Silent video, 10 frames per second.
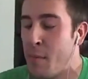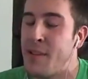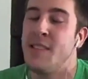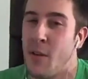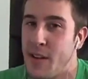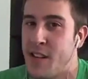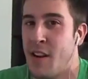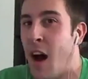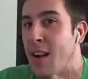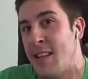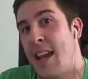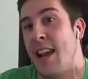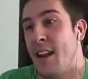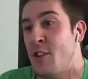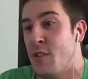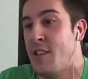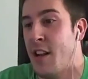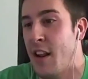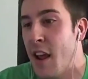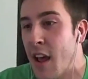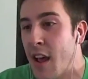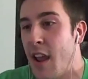be silly to not take an interest in it.